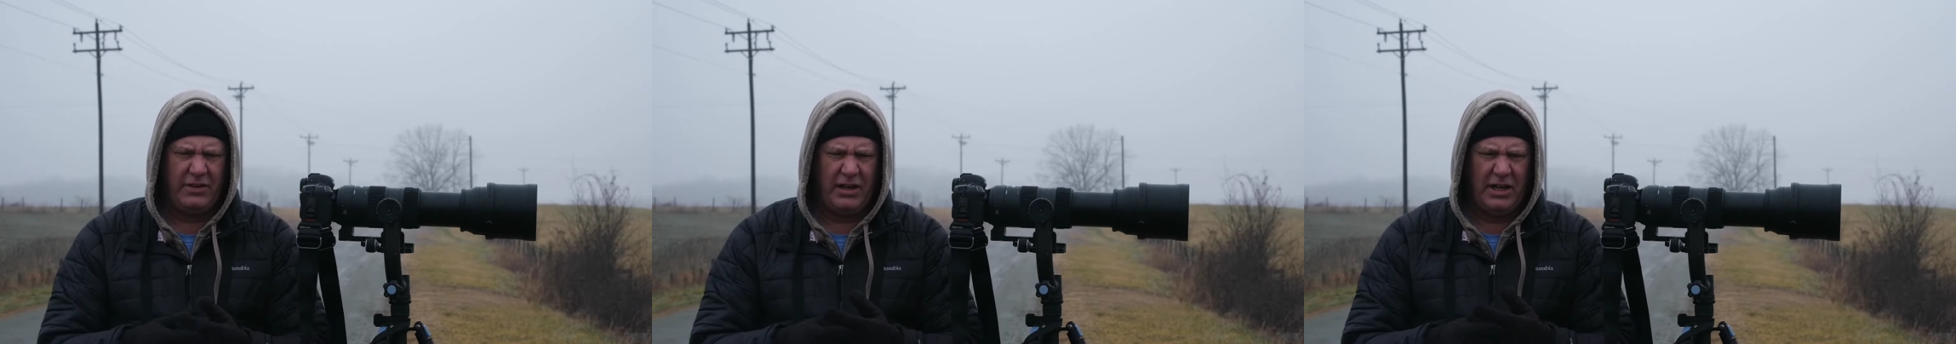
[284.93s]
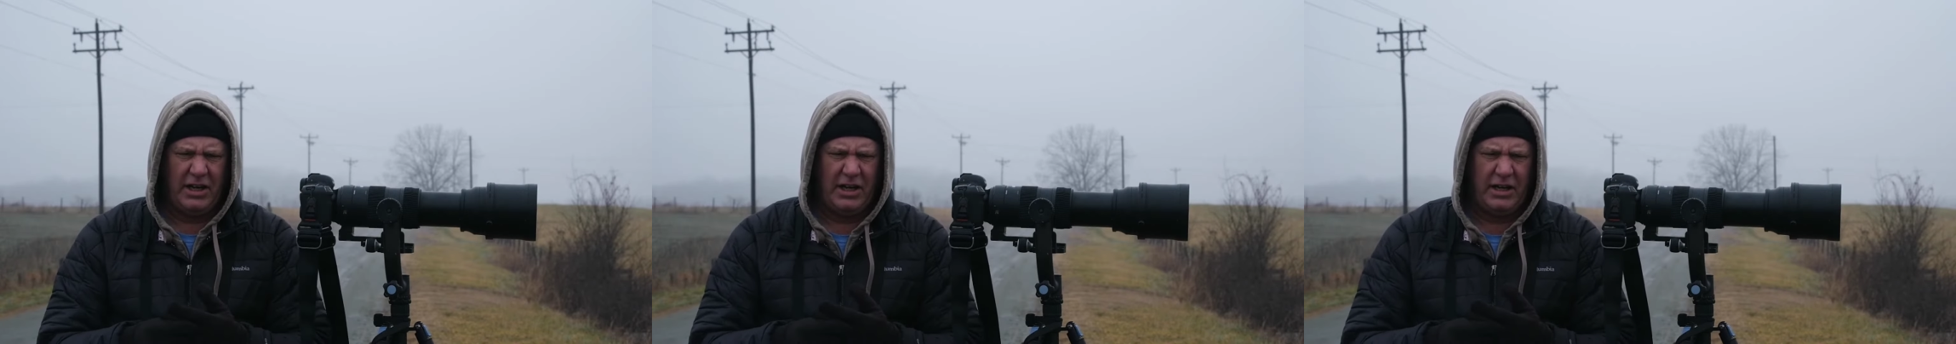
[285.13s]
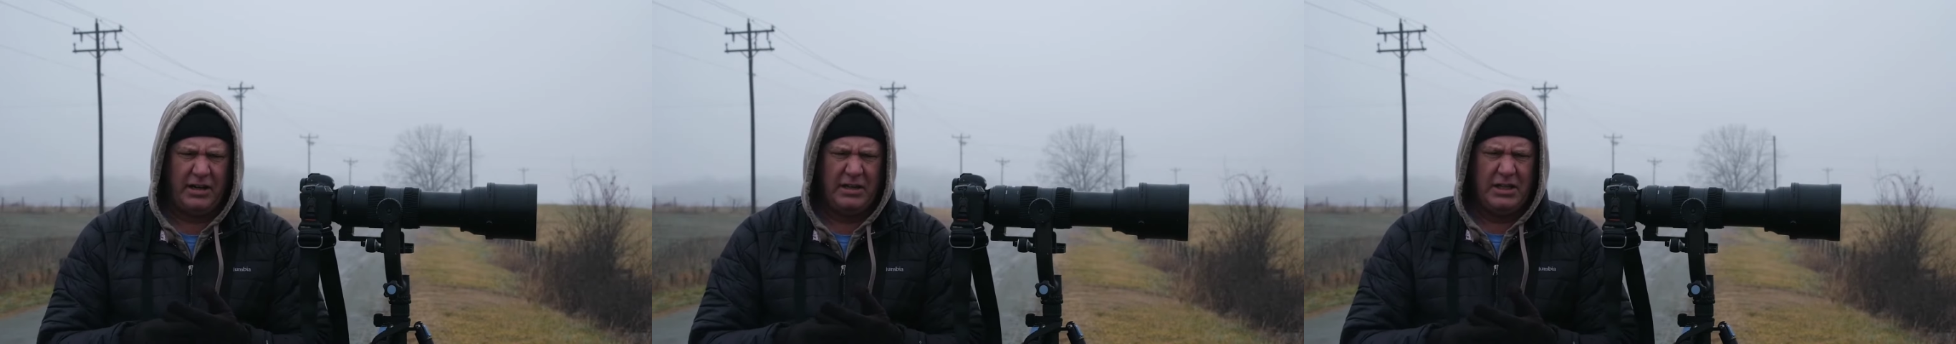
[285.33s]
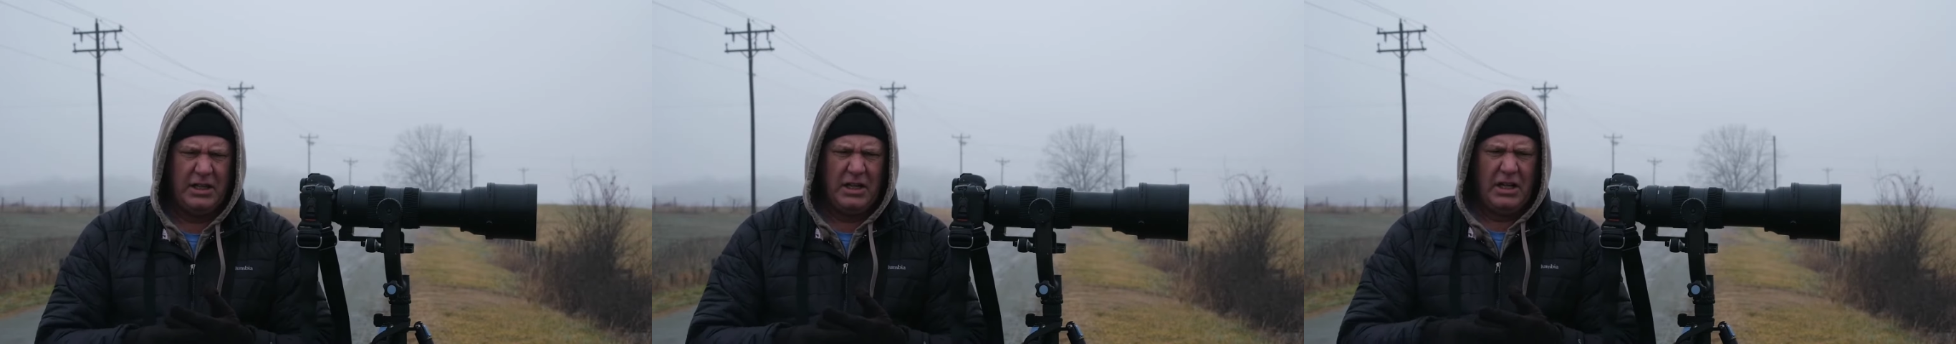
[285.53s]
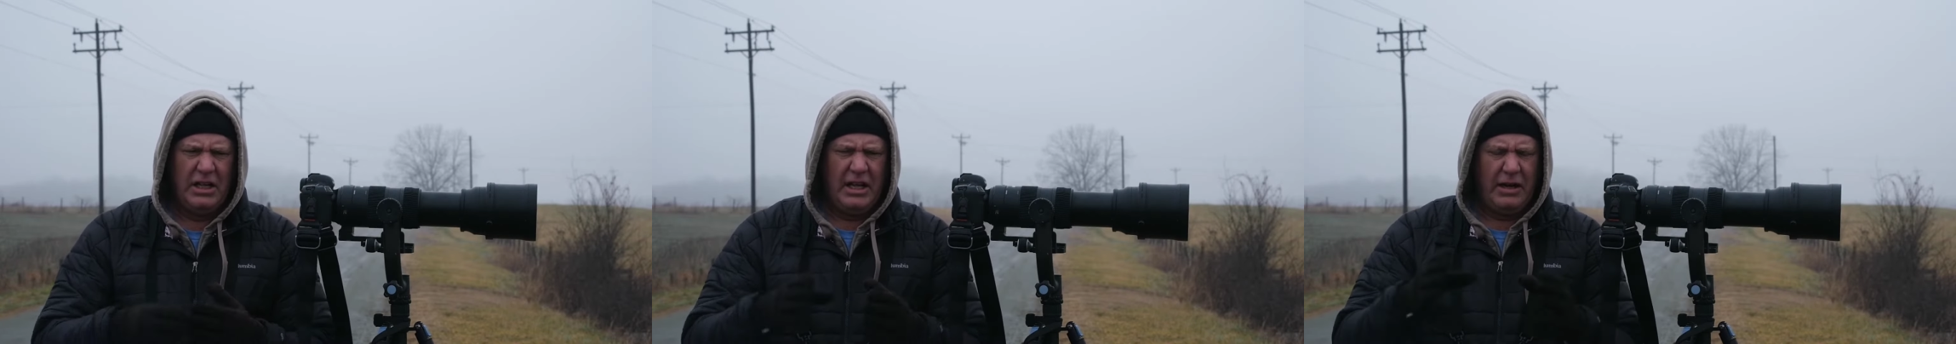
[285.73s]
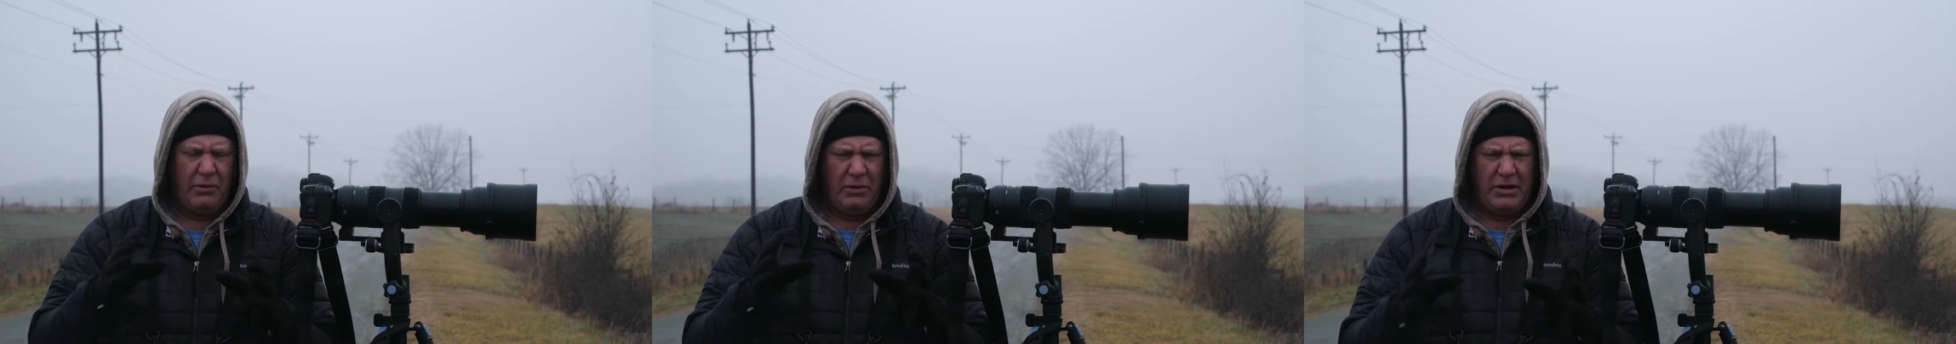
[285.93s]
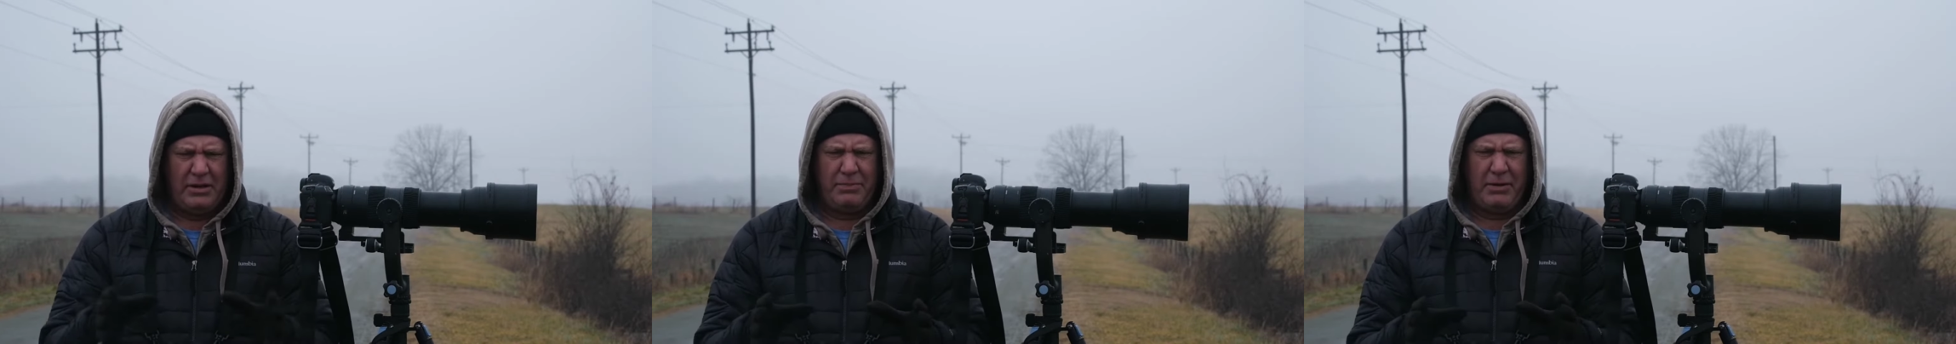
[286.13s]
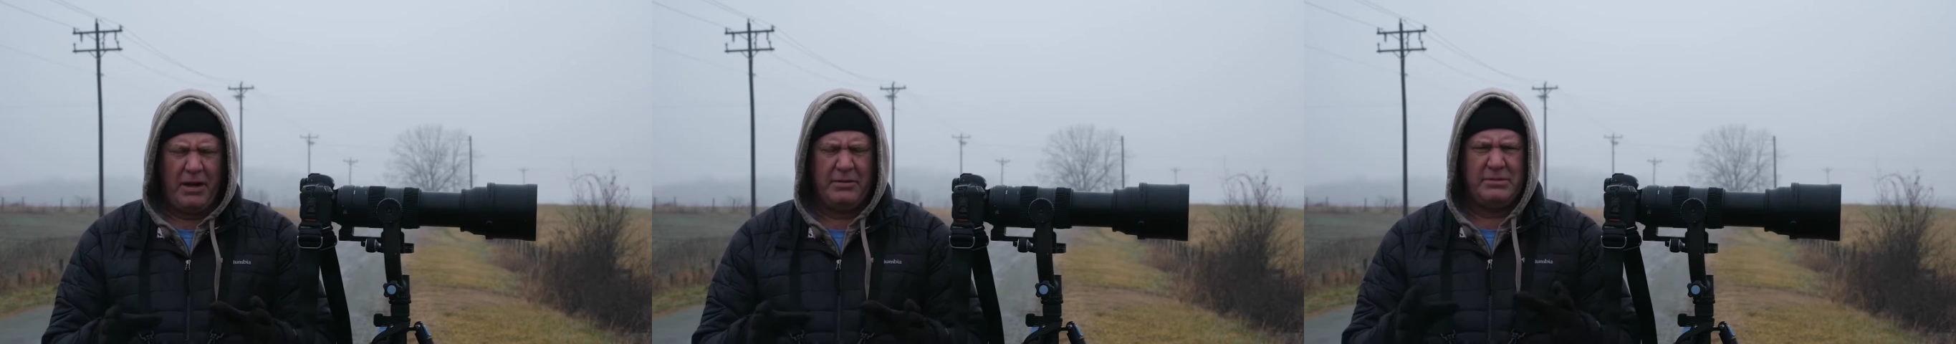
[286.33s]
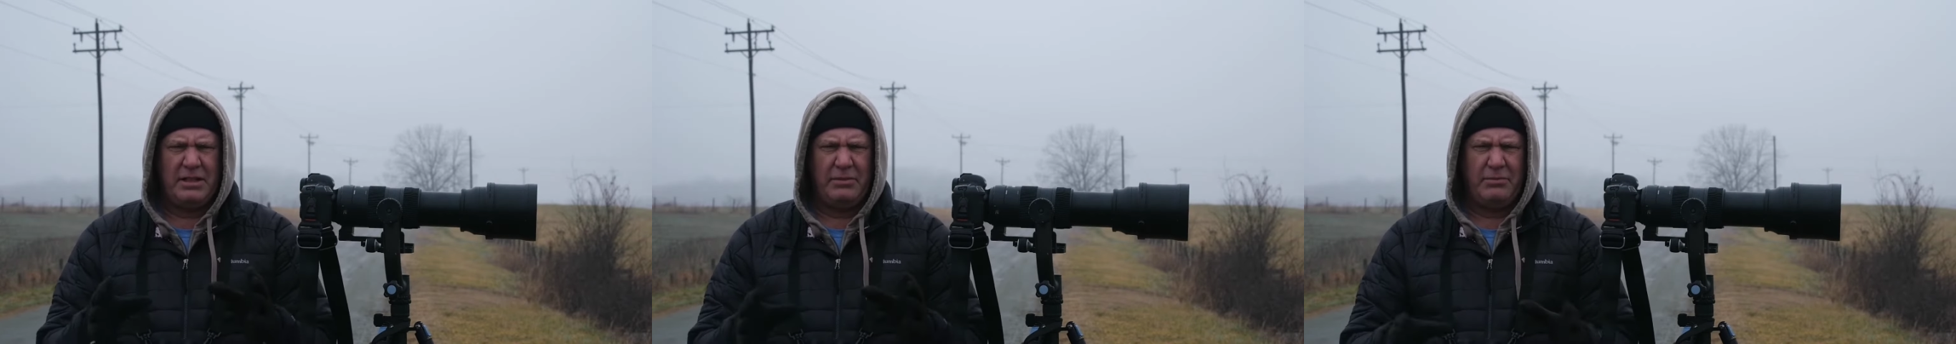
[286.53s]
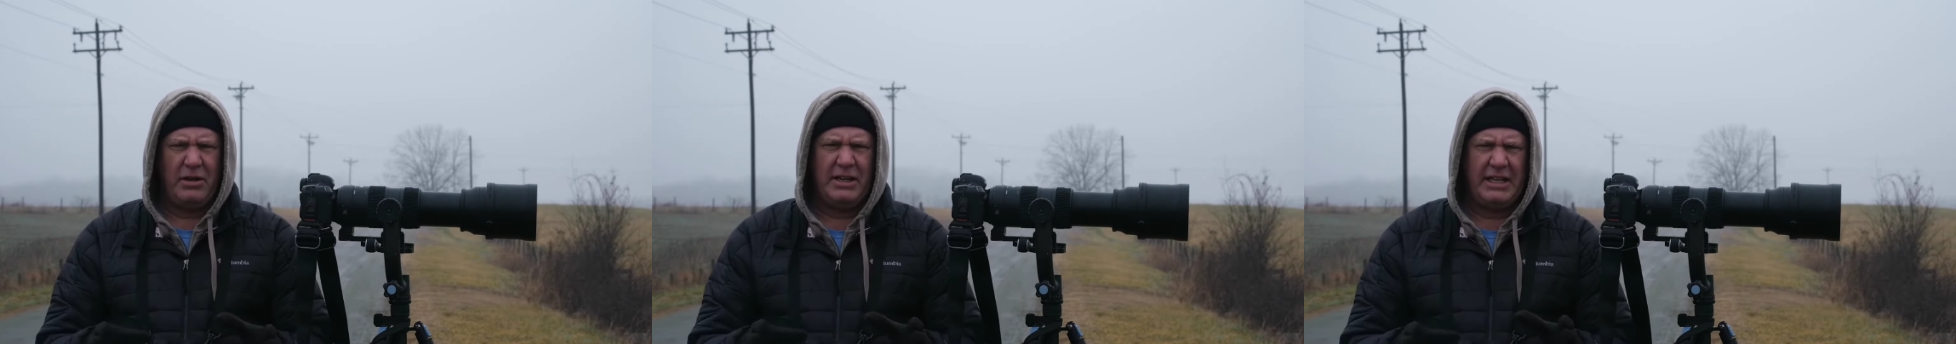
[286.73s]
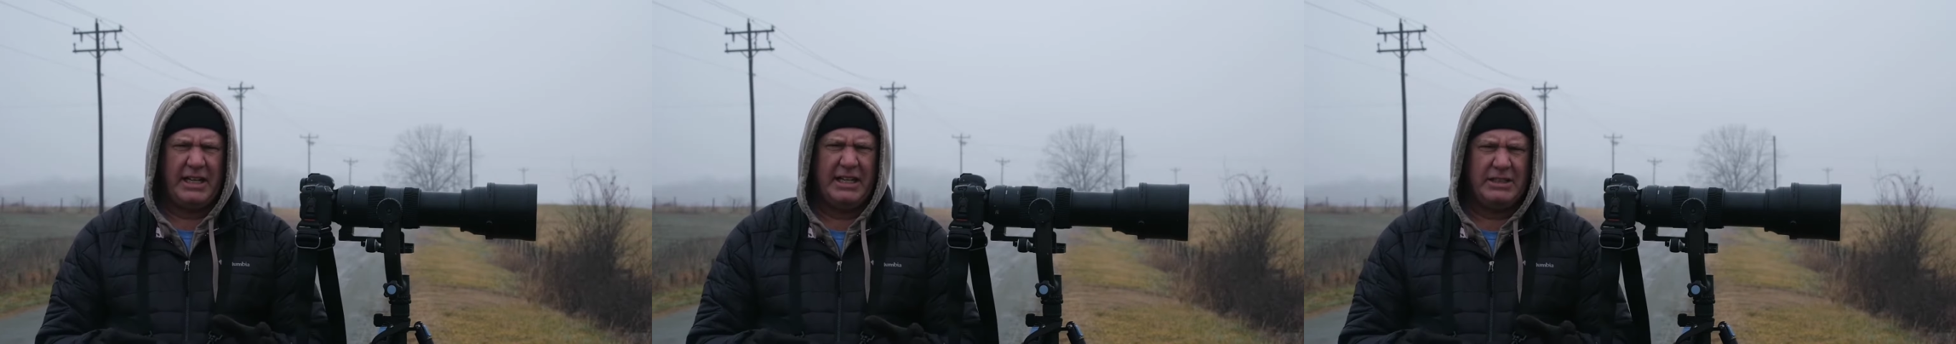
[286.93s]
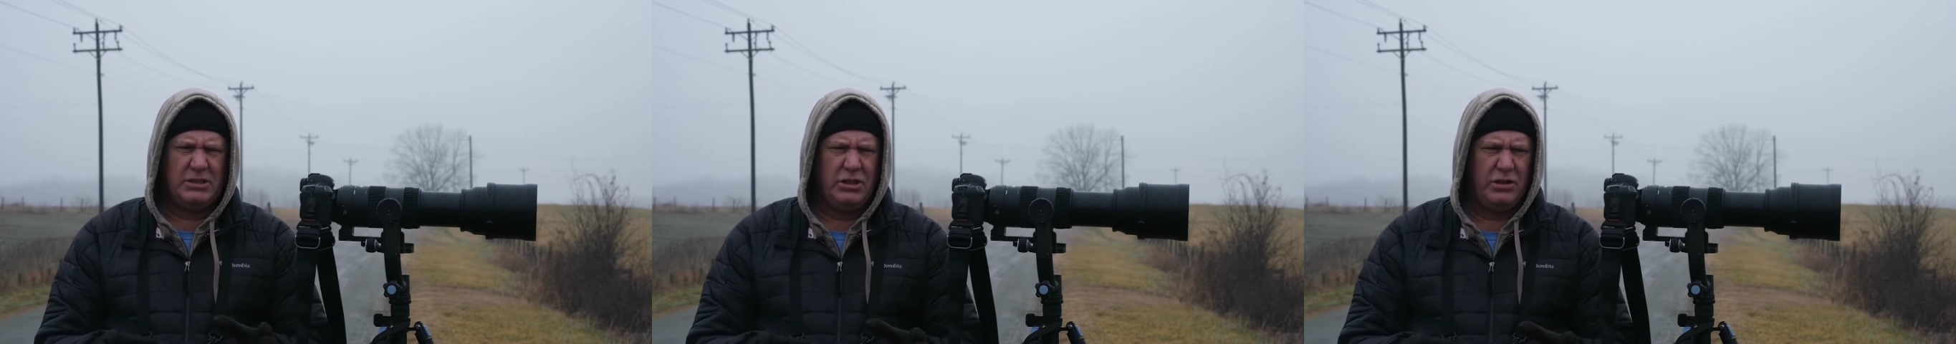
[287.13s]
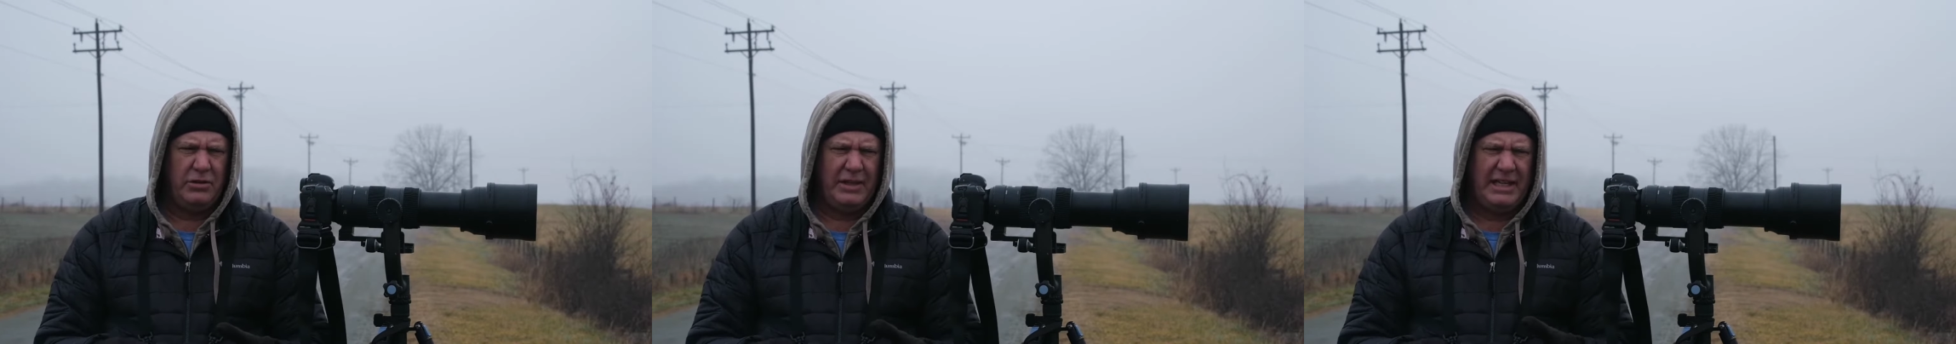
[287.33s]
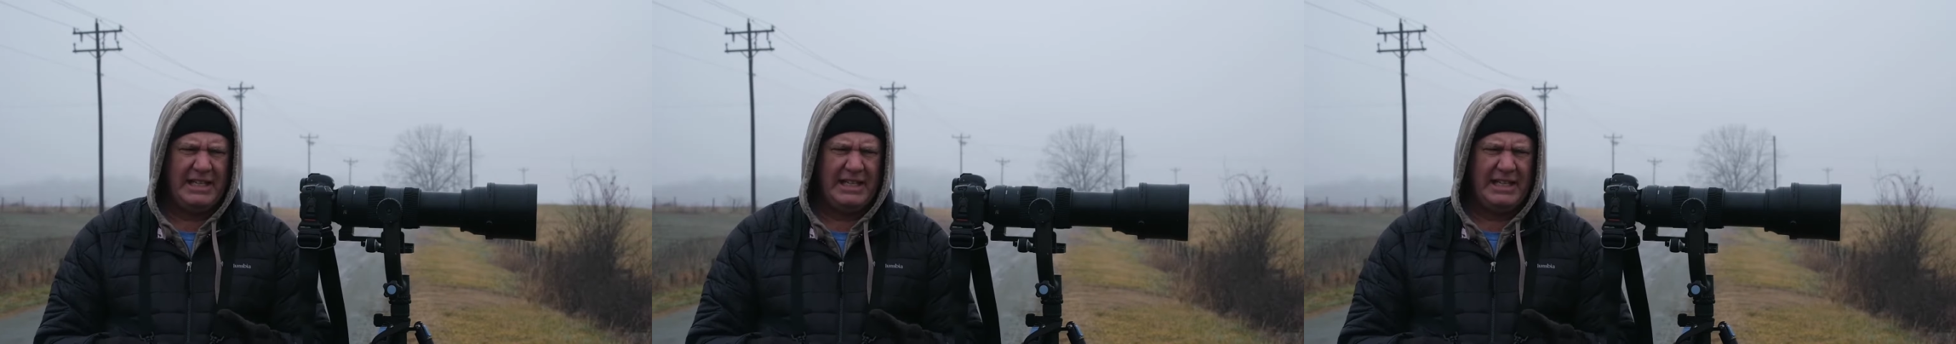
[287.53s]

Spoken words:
And one of the problems I'm running into